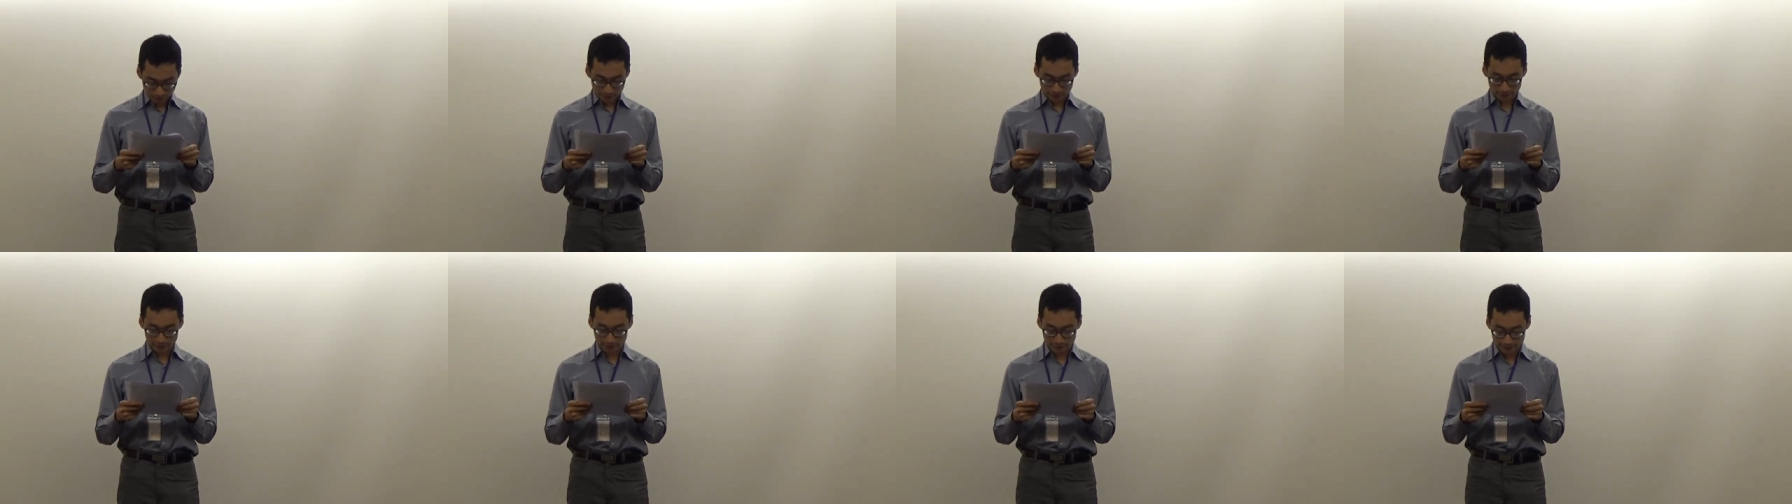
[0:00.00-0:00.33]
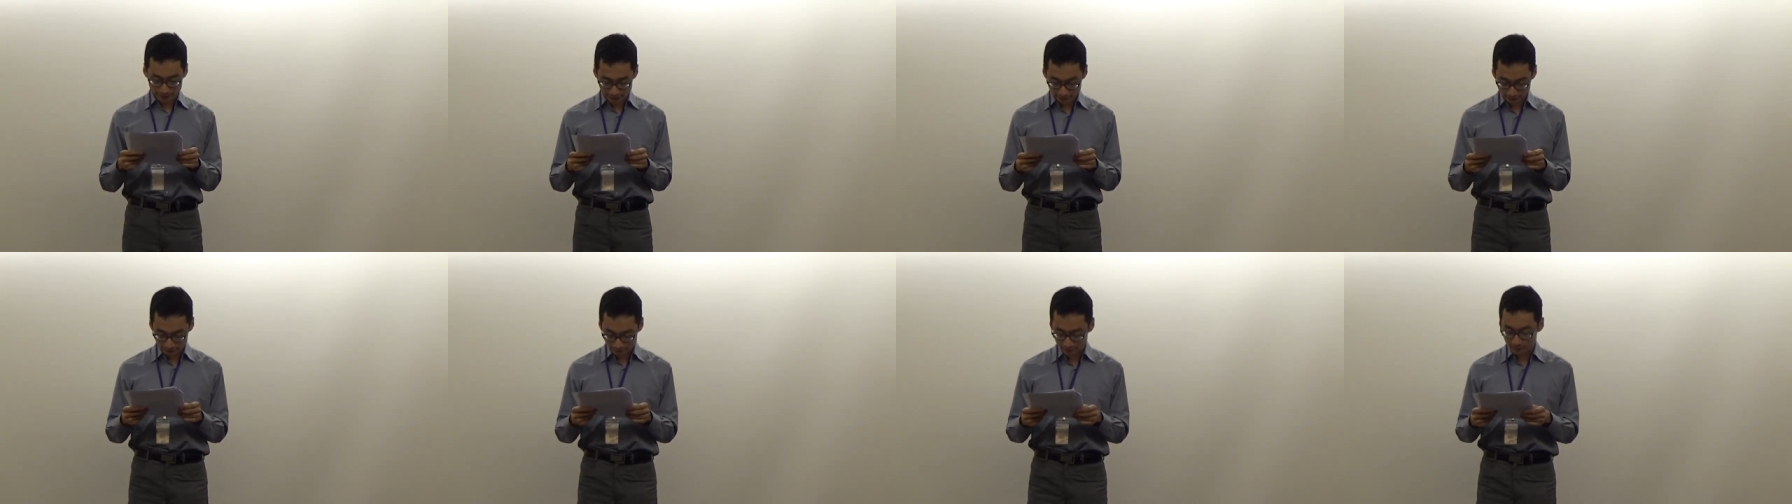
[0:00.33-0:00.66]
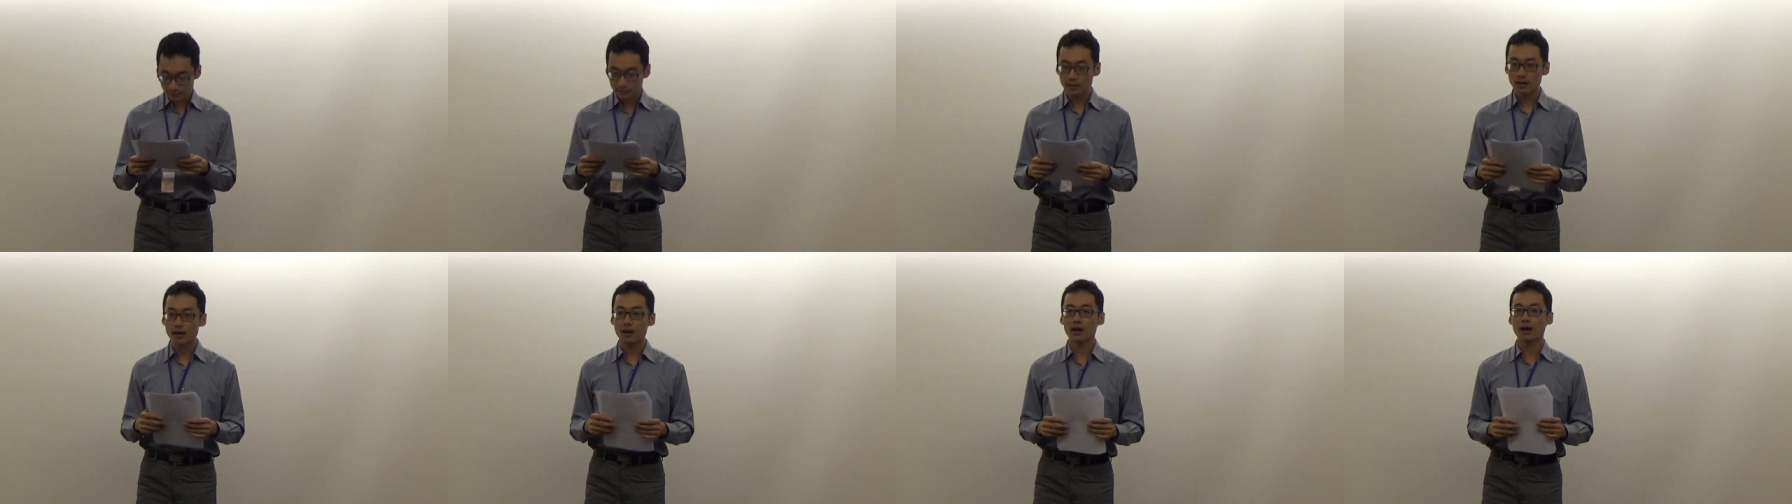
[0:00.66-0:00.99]
And then
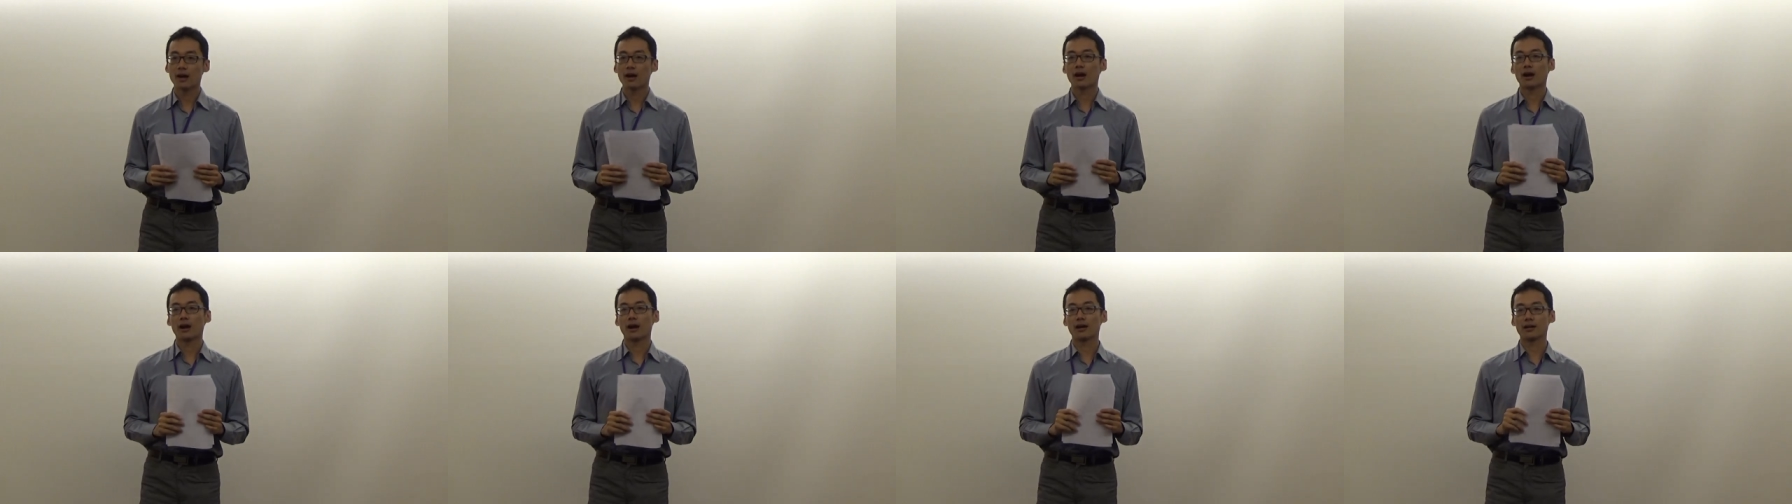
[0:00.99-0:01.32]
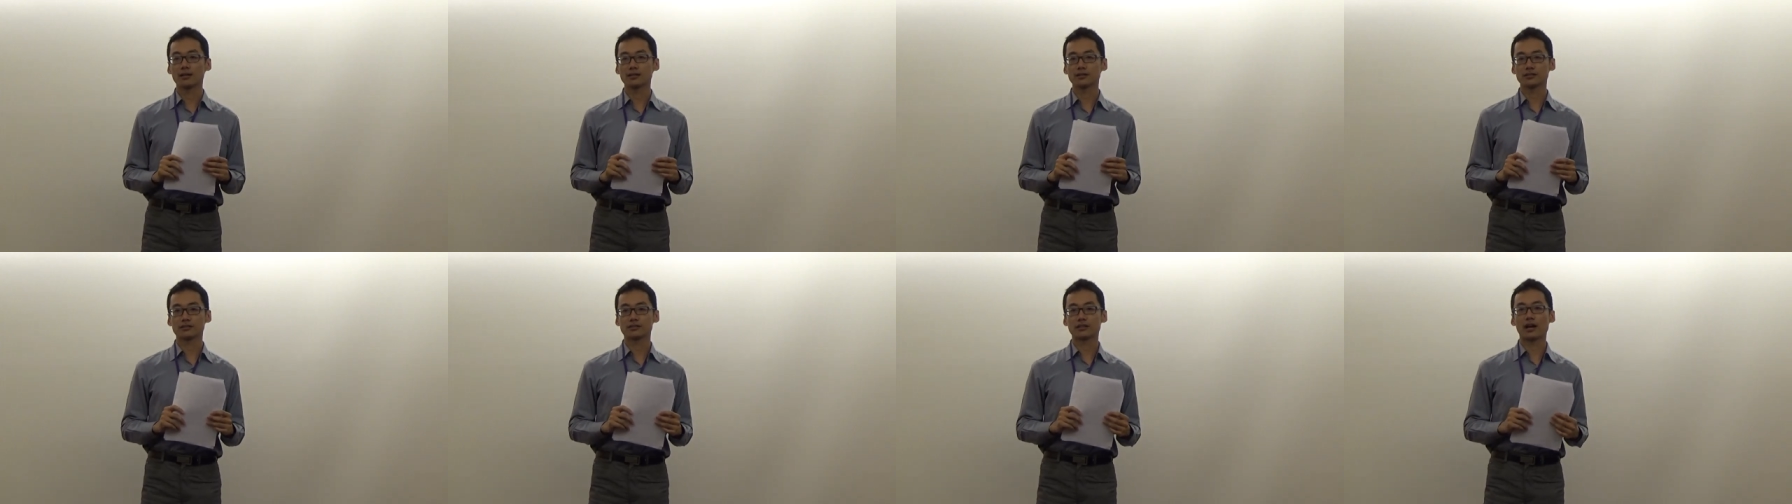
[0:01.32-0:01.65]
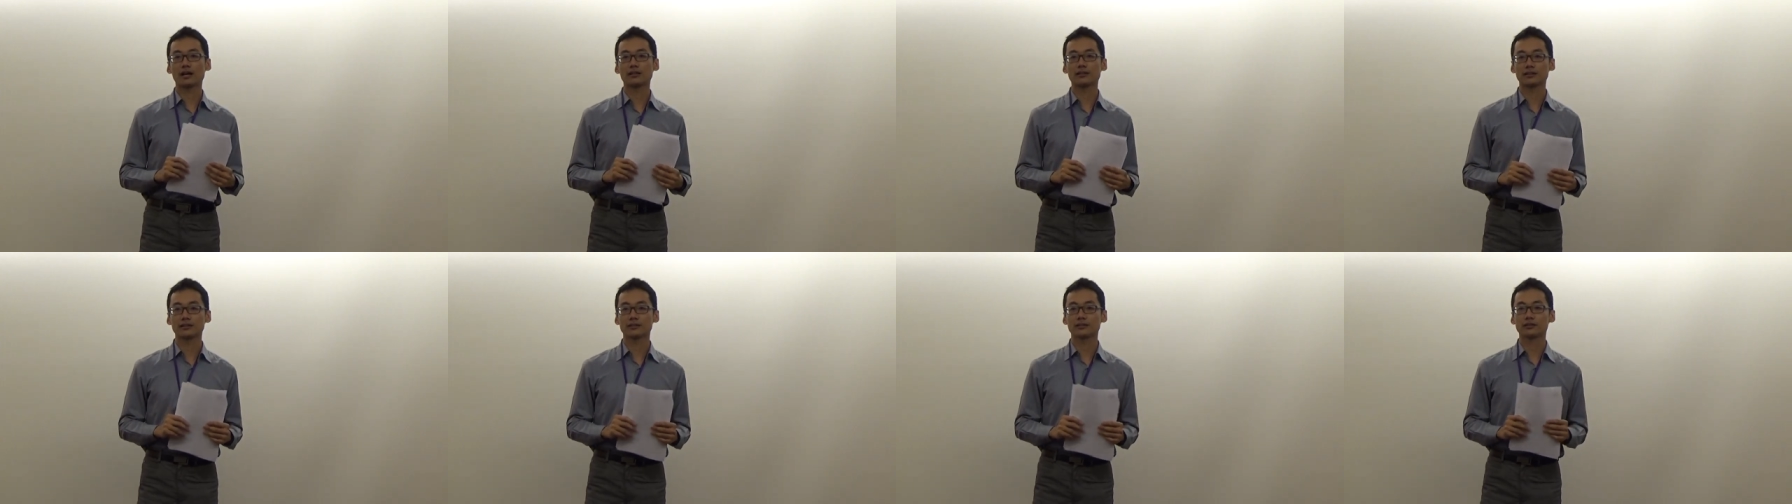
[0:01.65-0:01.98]
I
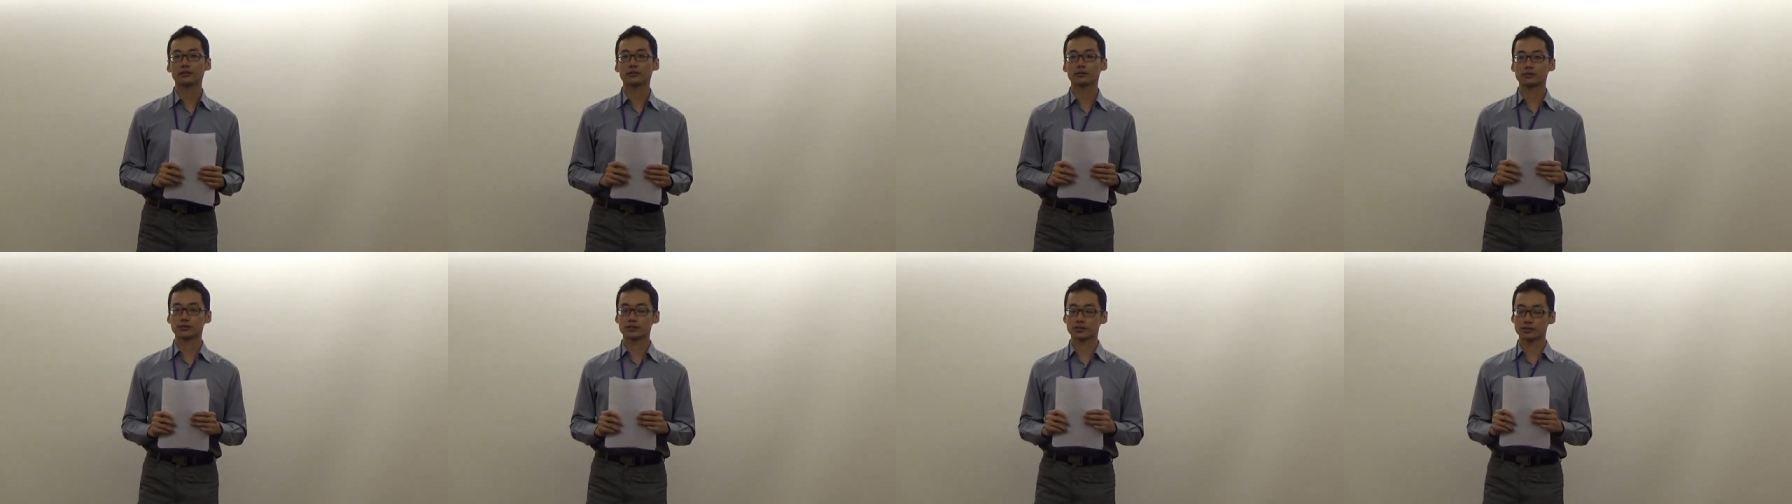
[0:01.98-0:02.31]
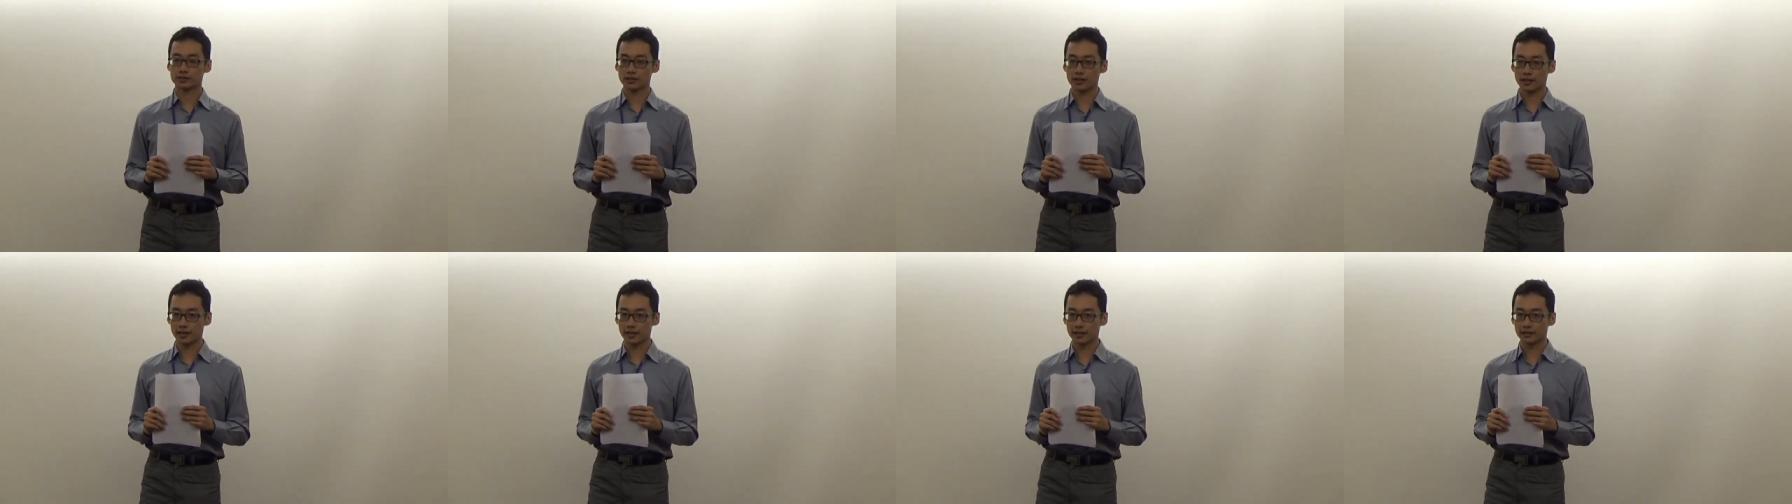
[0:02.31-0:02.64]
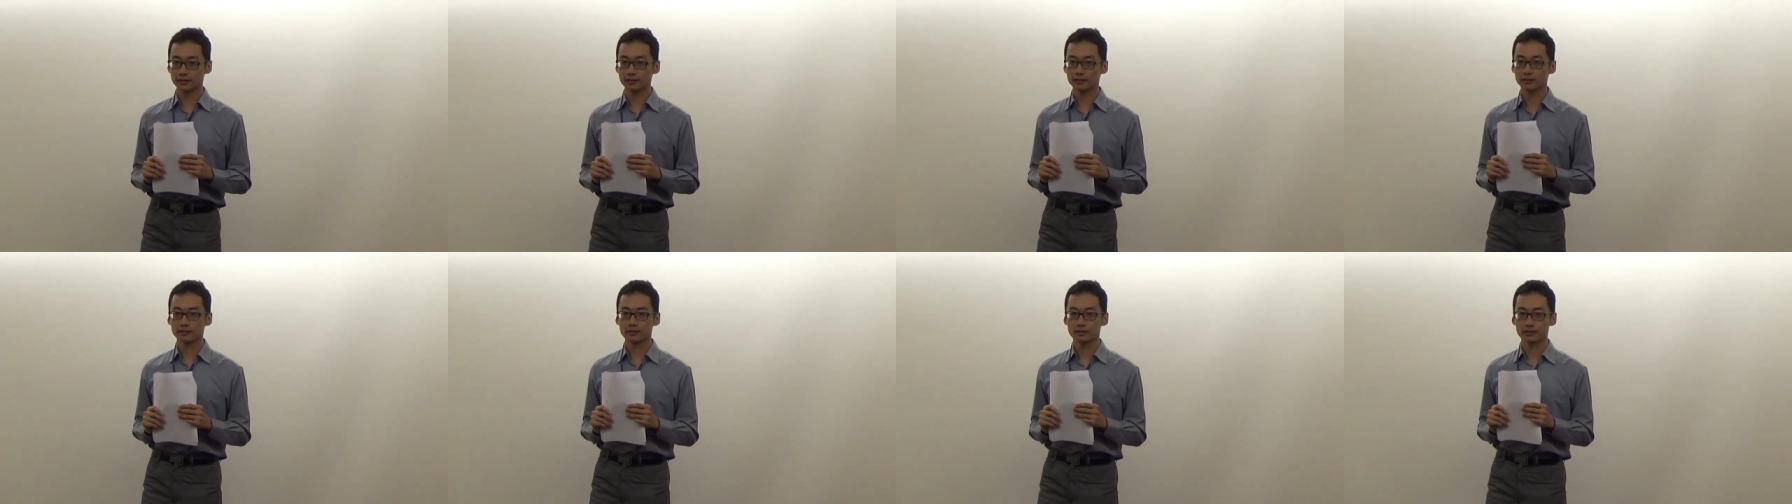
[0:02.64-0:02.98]
started to stay